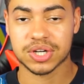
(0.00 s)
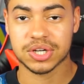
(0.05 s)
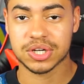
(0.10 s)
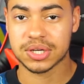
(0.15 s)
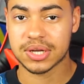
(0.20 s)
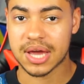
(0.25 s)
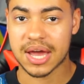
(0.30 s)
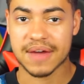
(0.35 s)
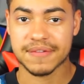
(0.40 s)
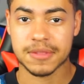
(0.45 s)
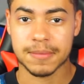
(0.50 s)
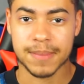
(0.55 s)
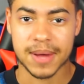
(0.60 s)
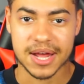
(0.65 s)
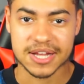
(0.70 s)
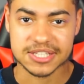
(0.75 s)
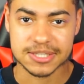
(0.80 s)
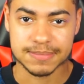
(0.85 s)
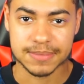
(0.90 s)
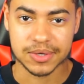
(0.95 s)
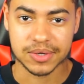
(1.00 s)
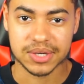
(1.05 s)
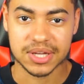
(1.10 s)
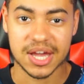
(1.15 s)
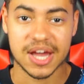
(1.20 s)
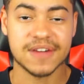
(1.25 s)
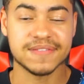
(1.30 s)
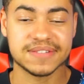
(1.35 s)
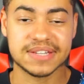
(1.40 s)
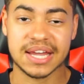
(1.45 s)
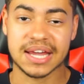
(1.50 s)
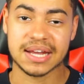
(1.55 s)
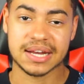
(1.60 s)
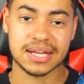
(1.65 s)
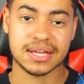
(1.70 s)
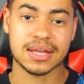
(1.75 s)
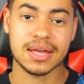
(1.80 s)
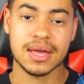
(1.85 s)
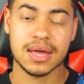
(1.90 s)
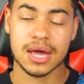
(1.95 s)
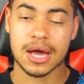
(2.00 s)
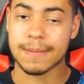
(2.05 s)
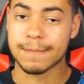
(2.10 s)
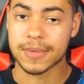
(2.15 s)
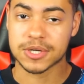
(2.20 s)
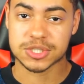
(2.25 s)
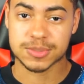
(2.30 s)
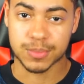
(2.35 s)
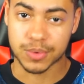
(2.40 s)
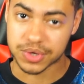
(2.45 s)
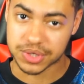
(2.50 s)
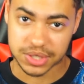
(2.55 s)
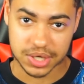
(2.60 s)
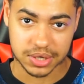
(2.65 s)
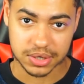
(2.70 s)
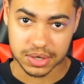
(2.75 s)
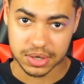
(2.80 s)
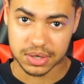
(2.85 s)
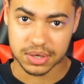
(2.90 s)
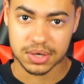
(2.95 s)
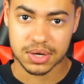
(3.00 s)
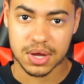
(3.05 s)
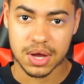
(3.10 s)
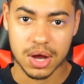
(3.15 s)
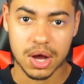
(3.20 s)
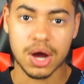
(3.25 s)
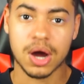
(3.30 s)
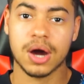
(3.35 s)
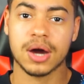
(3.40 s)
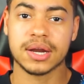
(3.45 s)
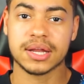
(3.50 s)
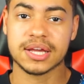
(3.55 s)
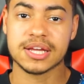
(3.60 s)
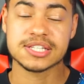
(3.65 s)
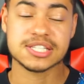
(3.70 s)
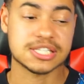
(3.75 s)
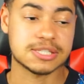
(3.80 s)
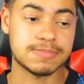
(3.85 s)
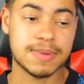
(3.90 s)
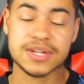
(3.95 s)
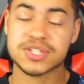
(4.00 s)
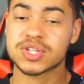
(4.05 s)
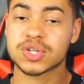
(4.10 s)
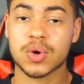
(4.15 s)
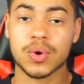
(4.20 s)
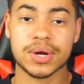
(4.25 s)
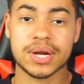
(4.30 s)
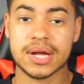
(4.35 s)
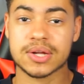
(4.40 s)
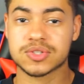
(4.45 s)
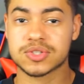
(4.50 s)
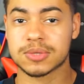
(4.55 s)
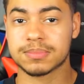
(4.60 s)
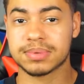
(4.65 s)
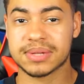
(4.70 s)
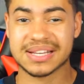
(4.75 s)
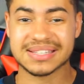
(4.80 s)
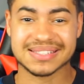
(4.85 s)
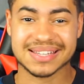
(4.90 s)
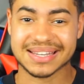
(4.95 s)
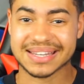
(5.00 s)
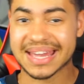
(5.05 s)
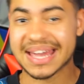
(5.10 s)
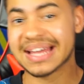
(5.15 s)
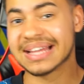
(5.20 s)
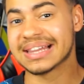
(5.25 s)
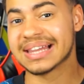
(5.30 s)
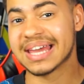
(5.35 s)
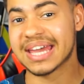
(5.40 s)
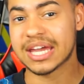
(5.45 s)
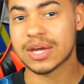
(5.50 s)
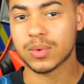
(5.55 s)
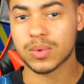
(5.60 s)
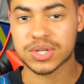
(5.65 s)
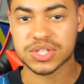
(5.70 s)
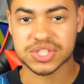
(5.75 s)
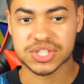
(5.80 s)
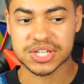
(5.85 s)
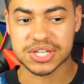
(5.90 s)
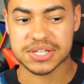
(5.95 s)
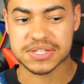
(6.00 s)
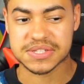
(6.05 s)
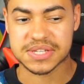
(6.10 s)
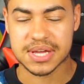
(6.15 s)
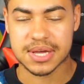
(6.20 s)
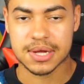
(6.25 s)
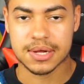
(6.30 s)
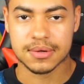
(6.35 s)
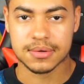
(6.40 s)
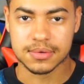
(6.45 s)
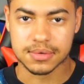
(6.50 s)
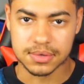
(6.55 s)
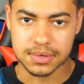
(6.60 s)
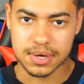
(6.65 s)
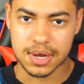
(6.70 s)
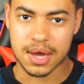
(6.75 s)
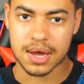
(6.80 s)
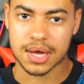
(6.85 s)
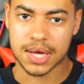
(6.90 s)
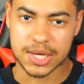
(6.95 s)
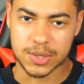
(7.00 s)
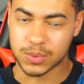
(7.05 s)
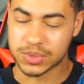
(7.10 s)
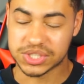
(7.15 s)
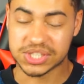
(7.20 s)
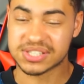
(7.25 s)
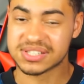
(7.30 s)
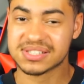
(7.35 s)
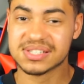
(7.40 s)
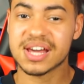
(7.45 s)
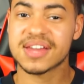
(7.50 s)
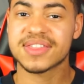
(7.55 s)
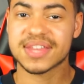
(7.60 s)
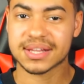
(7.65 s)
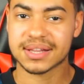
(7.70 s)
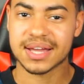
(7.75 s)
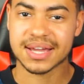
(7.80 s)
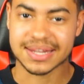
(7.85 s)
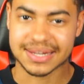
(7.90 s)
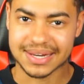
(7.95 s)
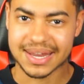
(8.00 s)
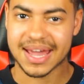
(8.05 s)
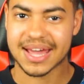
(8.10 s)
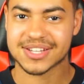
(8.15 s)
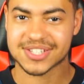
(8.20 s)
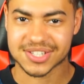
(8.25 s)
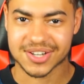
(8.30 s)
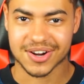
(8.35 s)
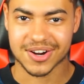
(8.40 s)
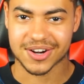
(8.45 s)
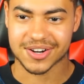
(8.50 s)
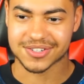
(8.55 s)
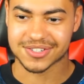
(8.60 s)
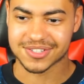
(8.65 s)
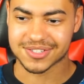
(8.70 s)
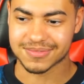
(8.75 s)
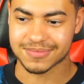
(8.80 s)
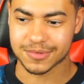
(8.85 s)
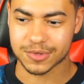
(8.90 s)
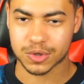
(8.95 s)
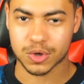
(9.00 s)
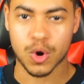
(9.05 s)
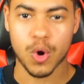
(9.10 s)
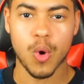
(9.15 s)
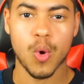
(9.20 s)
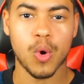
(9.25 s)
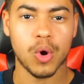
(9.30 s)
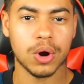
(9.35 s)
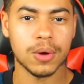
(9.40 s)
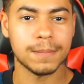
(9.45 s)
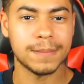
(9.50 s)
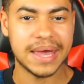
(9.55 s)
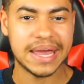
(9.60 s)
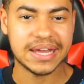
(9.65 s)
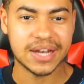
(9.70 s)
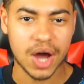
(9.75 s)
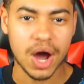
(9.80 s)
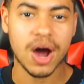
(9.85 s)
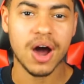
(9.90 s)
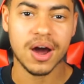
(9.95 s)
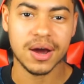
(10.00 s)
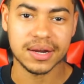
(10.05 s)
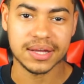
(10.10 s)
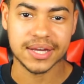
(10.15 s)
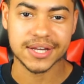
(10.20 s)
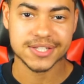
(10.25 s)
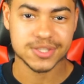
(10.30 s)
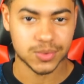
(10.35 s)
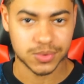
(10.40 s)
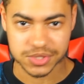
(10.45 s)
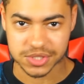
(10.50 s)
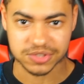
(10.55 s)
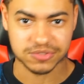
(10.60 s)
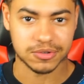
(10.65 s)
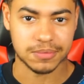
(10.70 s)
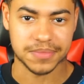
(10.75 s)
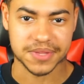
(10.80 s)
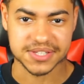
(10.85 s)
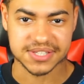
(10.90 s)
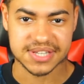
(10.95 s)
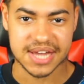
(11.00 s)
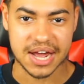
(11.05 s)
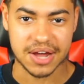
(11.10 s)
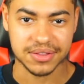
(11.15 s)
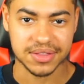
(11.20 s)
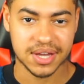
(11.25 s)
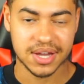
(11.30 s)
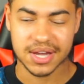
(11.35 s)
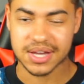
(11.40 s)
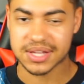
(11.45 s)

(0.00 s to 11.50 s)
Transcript: could have the possibility of gaining a much more younger audience, especially going out to a place like LA, which is nothing like NASCAR's core main audience, which is from the South,